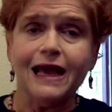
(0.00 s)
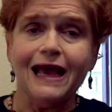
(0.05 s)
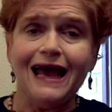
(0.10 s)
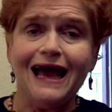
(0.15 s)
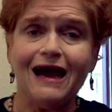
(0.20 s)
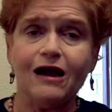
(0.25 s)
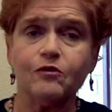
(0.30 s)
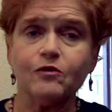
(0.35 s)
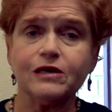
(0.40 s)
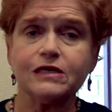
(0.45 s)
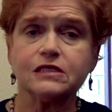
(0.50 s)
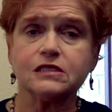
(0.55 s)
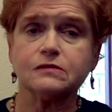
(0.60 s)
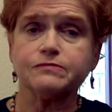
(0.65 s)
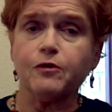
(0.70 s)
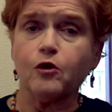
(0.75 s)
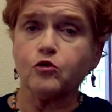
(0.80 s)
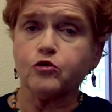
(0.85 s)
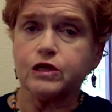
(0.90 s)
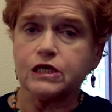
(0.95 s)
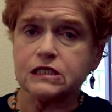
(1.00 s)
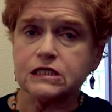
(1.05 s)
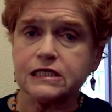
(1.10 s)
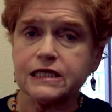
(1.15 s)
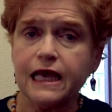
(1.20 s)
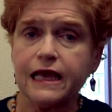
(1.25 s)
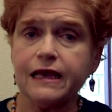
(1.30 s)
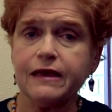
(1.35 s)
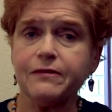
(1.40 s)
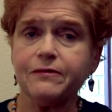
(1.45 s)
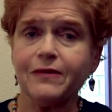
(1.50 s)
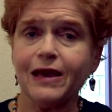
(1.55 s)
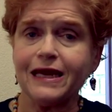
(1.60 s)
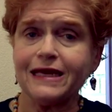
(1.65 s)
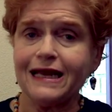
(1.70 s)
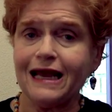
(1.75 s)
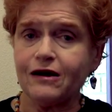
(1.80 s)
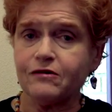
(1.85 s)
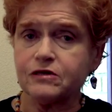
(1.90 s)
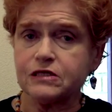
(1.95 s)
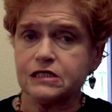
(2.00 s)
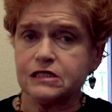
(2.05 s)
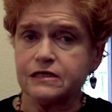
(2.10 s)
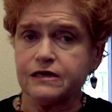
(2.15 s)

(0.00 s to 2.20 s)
how it's both the same and how it's